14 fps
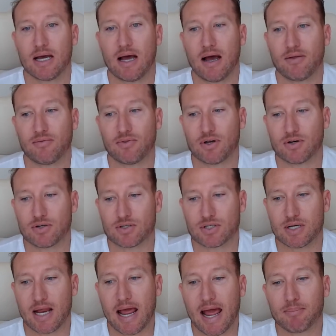Uh, there is
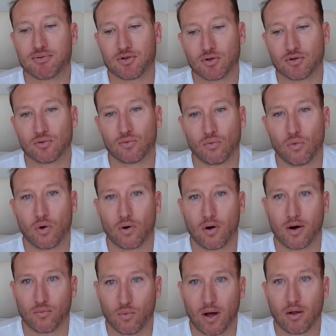an absolute war
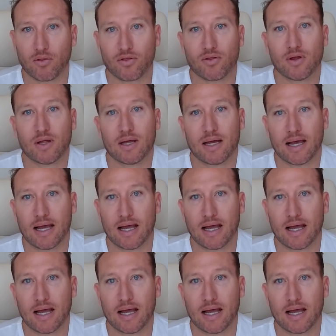on wealth,